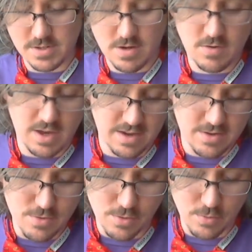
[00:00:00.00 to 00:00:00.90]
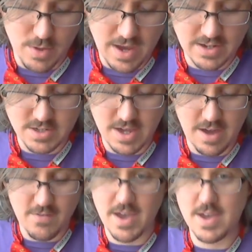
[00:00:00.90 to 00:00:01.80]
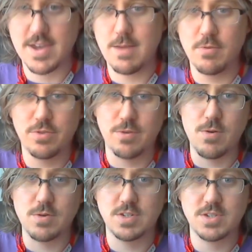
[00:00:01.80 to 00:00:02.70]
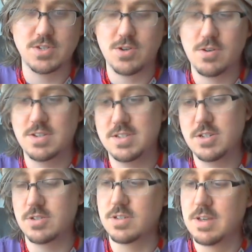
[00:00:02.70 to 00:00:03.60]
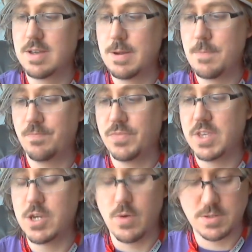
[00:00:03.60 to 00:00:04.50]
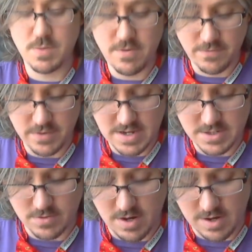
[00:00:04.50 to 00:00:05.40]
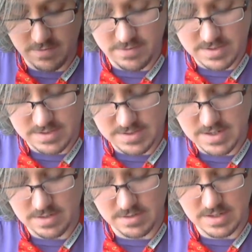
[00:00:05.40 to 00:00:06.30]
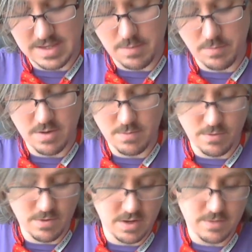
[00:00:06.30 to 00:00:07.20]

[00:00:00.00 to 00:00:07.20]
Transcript: Okay, cool. We actually have a Game of Thrones Stark Sigil USB flash drive. Let's take a look at that bad boy.